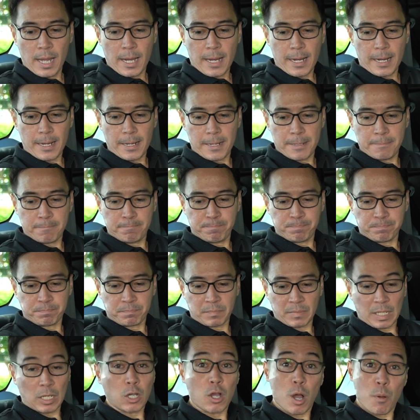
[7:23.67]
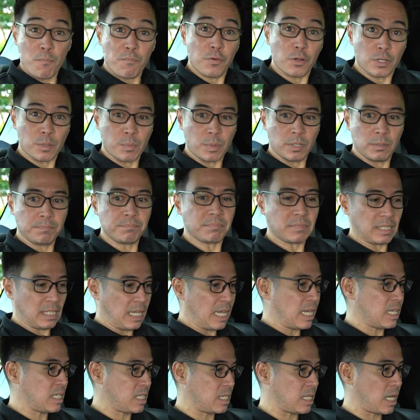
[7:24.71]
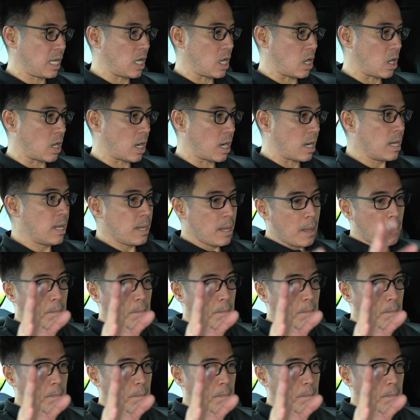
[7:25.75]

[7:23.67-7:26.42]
Comfortable, yes they are,